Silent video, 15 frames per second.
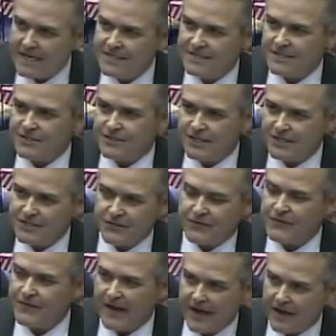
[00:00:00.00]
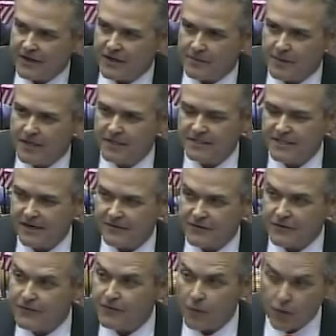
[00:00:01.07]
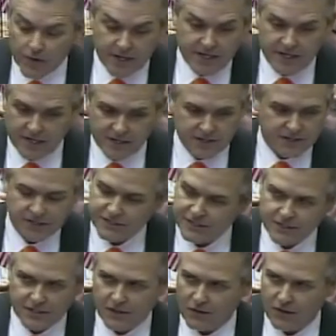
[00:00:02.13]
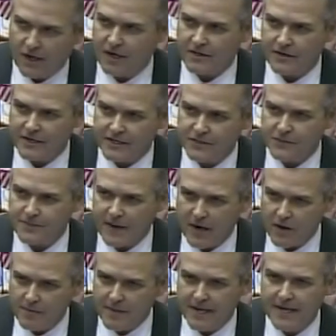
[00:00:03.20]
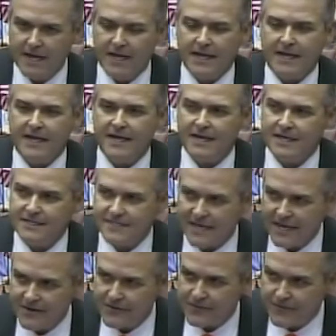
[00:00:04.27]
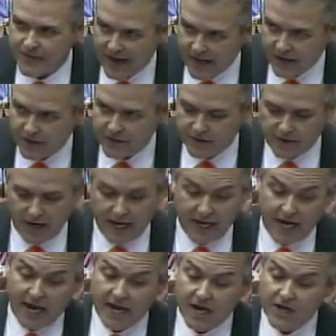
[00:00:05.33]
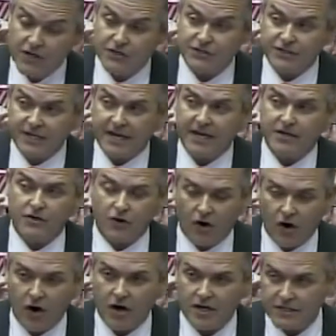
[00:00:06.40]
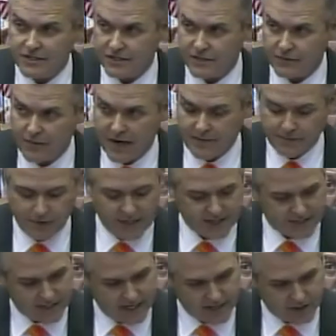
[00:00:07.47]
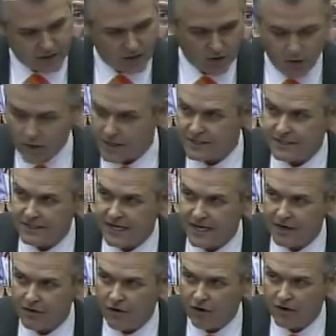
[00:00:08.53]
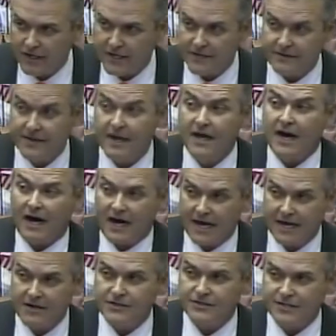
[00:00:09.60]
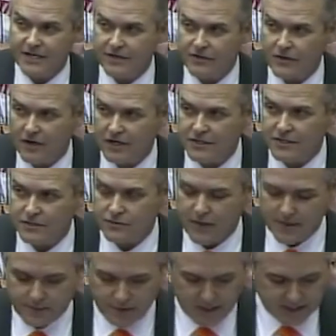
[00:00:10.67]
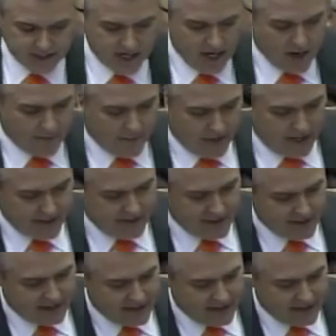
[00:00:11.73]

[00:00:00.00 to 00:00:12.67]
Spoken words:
is this such a failure? Because after 40 years, this is no longer an experiment. It is a failure, and I understand your heart is in the right place, and I don't question that at all, Keith. I understand your heart's in the right place. But I think